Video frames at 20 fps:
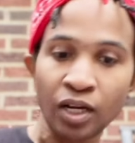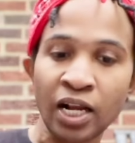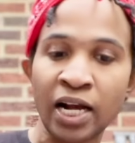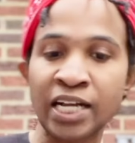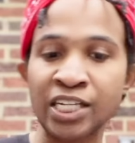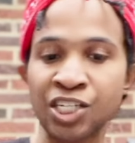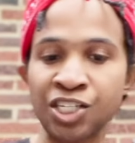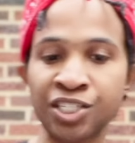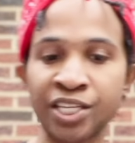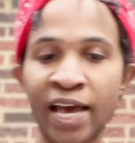
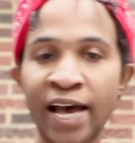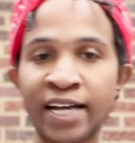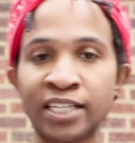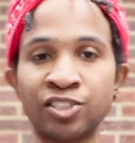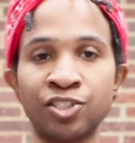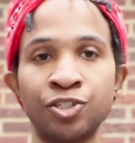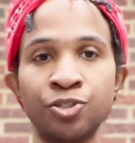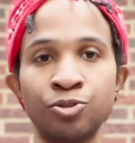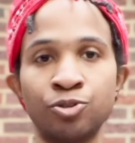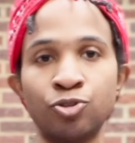I just
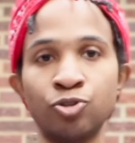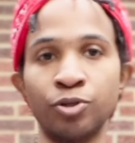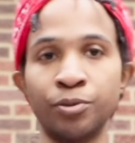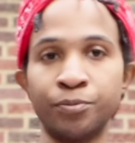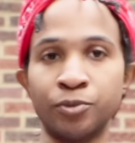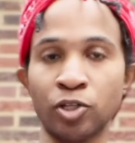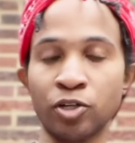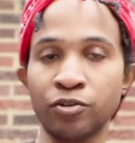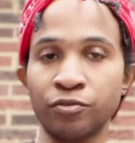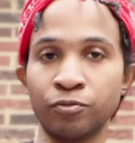ask you to
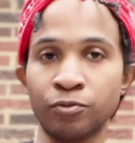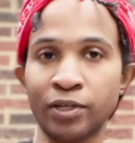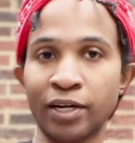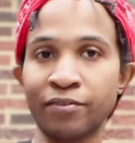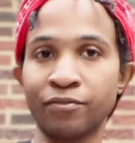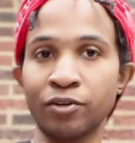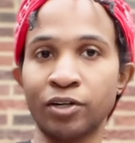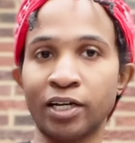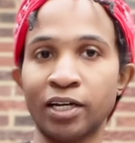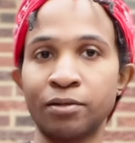observe
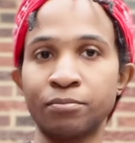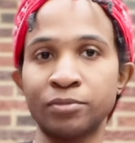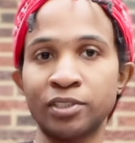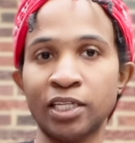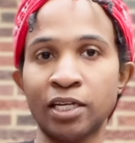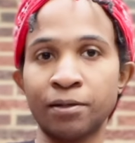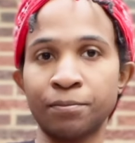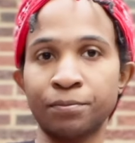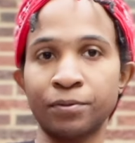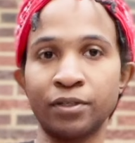whatever comes
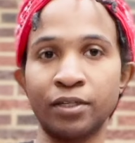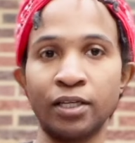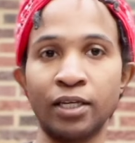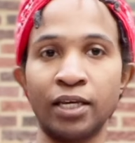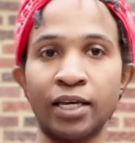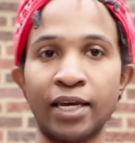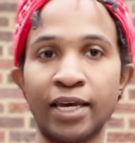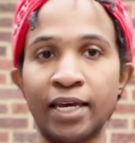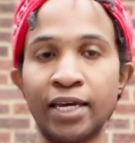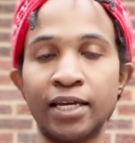up
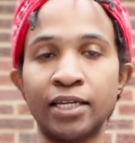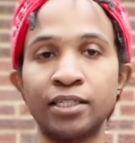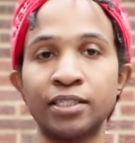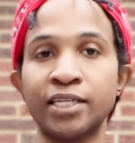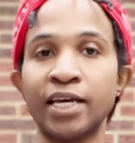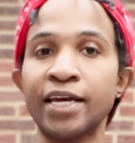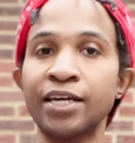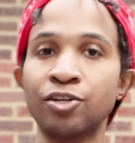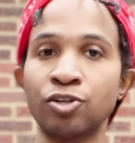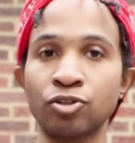and
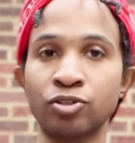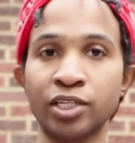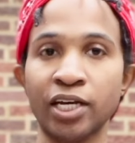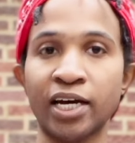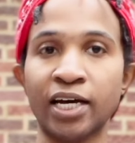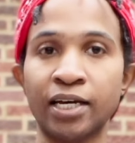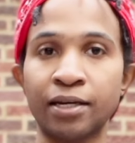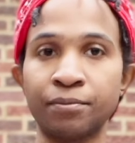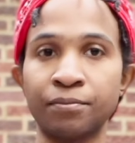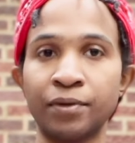take your
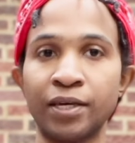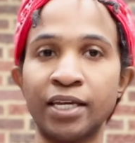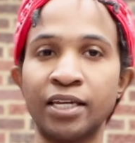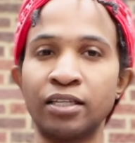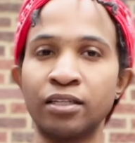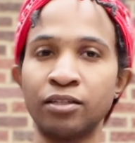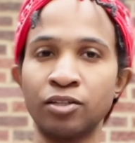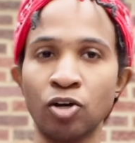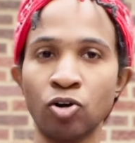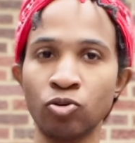time
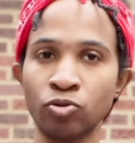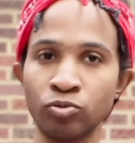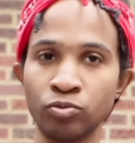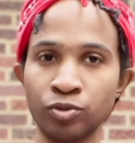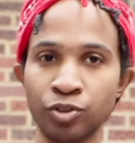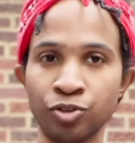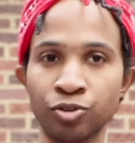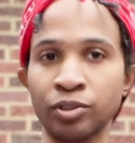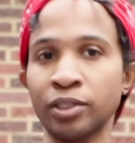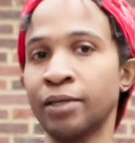and know
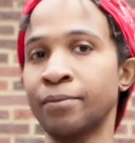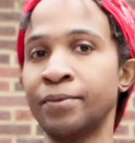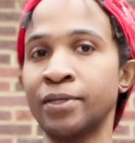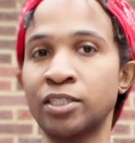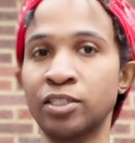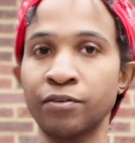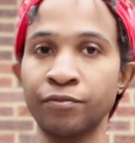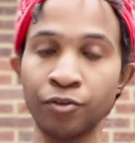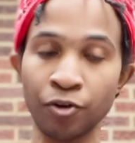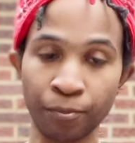your
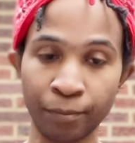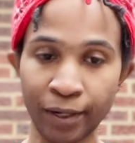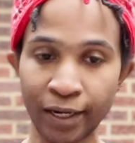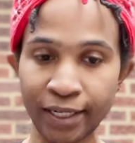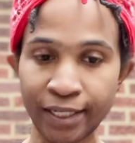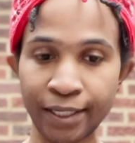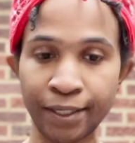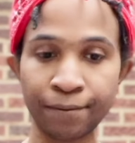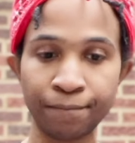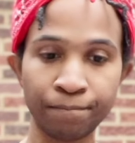limits of your
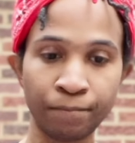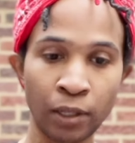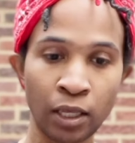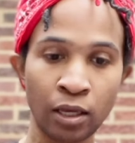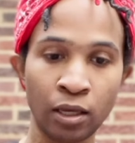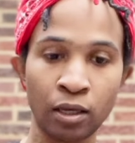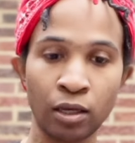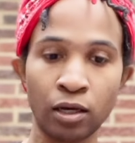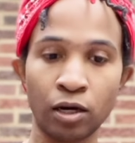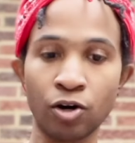body.
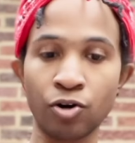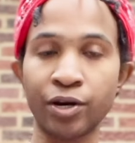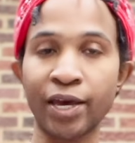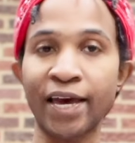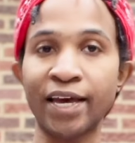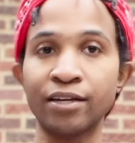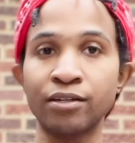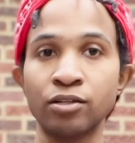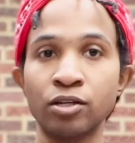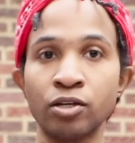
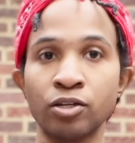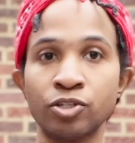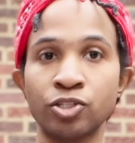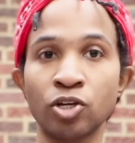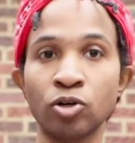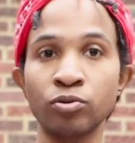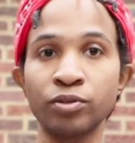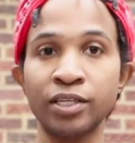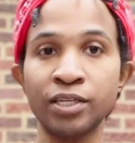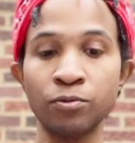Okay,
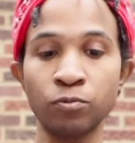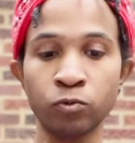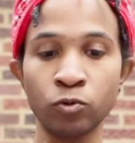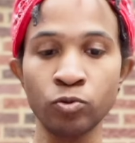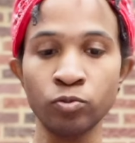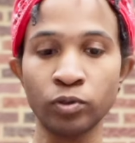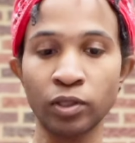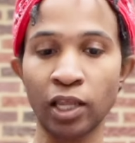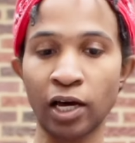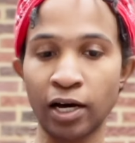so the
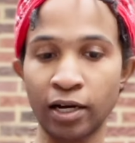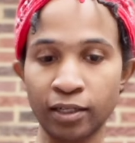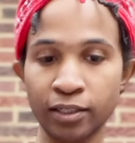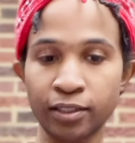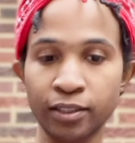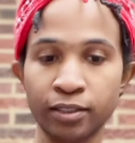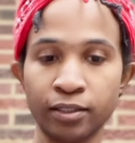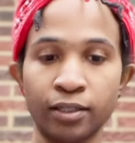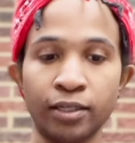root lock.